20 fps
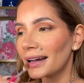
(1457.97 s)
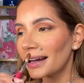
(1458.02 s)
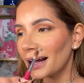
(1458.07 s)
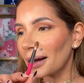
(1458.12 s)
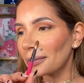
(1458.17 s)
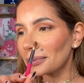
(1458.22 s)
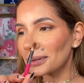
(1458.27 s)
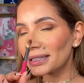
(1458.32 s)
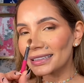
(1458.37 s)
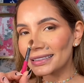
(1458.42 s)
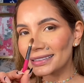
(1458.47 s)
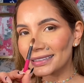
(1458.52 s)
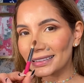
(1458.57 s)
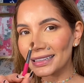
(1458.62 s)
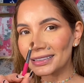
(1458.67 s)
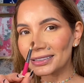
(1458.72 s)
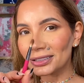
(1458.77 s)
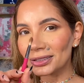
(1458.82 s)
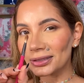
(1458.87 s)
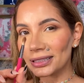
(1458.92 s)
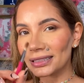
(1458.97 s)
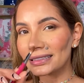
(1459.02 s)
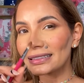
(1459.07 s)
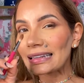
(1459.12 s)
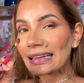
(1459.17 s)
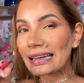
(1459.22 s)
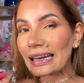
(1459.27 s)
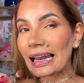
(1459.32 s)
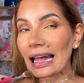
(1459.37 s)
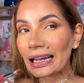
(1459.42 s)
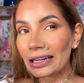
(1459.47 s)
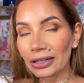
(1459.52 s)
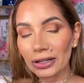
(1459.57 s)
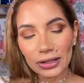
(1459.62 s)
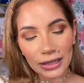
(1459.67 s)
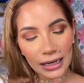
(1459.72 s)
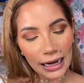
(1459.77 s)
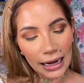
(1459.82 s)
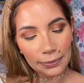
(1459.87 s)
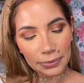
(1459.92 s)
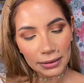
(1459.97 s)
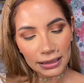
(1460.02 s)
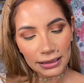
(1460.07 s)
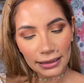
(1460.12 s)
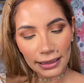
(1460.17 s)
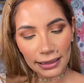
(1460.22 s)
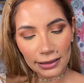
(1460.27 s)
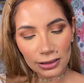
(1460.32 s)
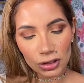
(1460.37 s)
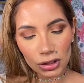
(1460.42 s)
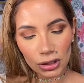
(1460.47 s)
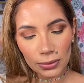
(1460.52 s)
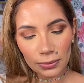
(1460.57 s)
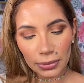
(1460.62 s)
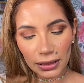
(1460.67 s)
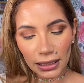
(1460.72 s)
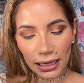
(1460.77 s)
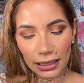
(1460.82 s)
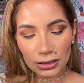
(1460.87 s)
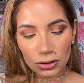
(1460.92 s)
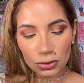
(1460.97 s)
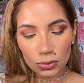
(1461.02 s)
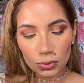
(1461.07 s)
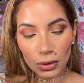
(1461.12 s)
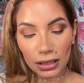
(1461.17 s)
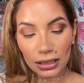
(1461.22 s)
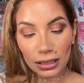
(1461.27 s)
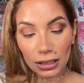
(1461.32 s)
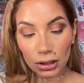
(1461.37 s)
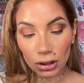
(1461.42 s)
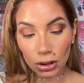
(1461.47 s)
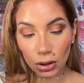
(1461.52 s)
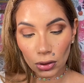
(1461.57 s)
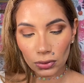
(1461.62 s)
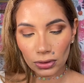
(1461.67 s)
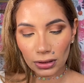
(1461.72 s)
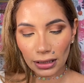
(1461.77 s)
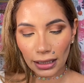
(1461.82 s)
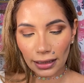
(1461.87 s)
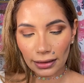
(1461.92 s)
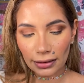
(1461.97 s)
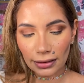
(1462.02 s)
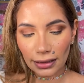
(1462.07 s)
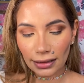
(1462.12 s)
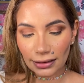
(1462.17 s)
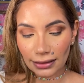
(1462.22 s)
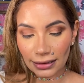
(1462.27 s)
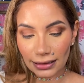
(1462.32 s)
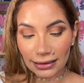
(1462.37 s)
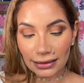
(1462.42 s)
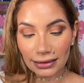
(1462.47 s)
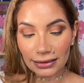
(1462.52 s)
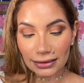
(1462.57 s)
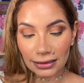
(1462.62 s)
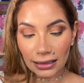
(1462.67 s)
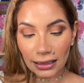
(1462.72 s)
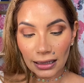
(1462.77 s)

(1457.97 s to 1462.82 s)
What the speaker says: I'm going to stick to this lighter application, but I do want to note that these